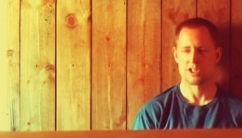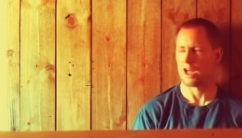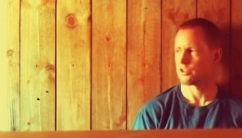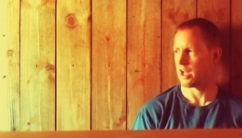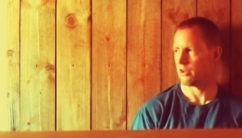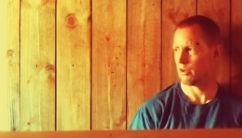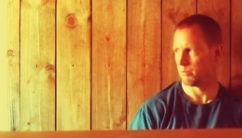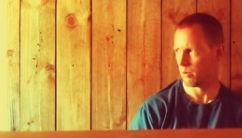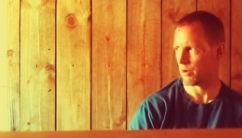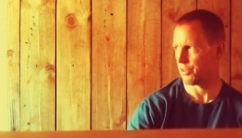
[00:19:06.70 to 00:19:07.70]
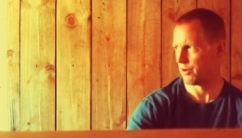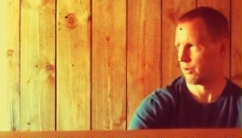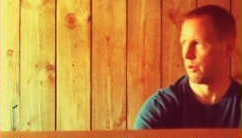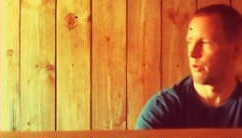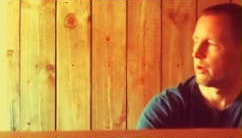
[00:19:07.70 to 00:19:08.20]
try to do a more
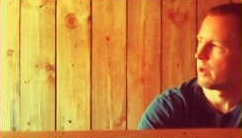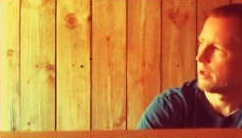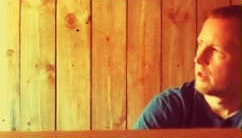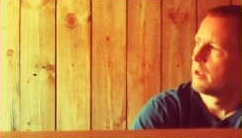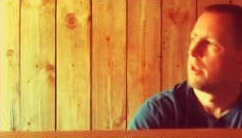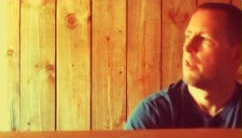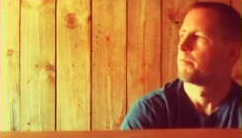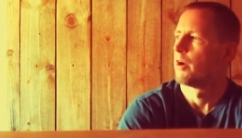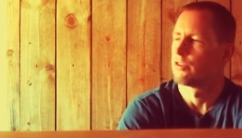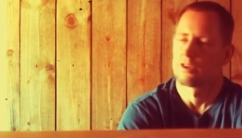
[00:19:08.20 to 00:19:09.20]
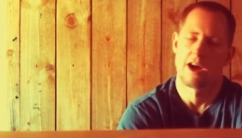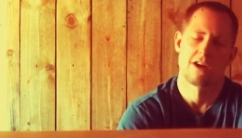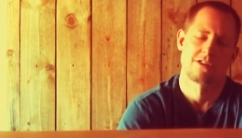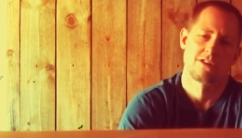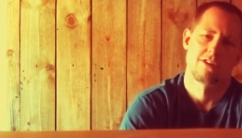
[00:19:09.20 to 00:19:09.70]
thorough pros and
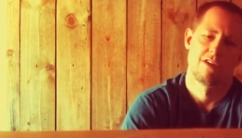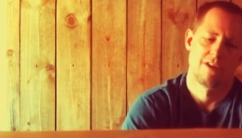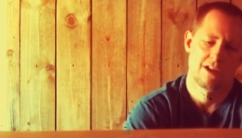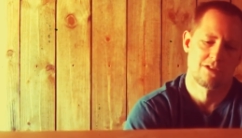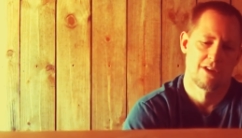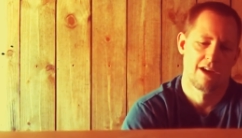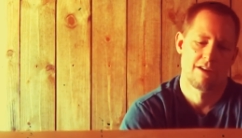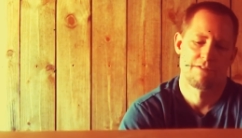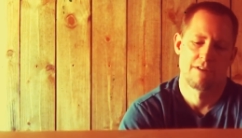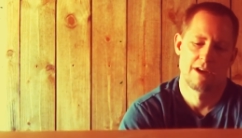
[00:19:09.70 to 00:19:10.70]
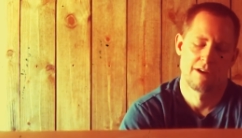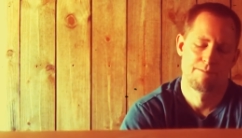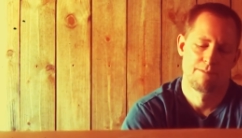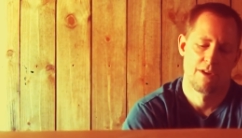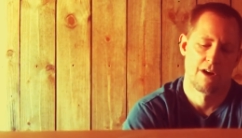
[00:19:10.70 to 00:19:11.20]
cons on Stepvan stuff.
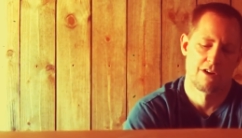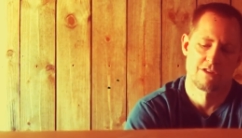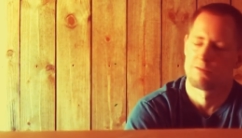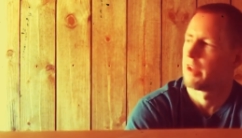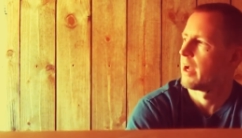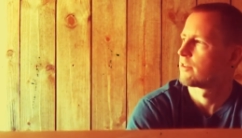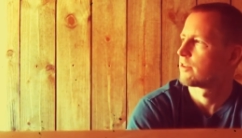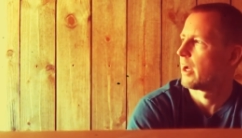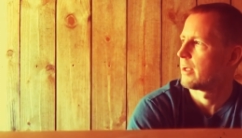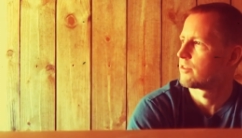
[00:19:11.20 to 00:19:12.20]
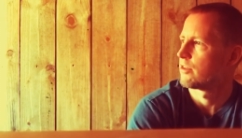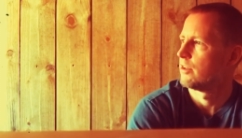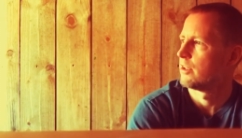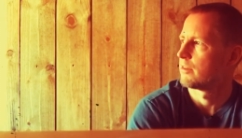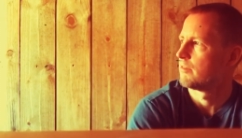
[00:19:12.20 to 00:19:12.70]
There are some downsides
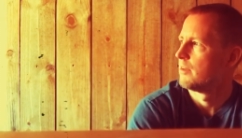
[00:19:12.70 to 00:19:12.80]
to it.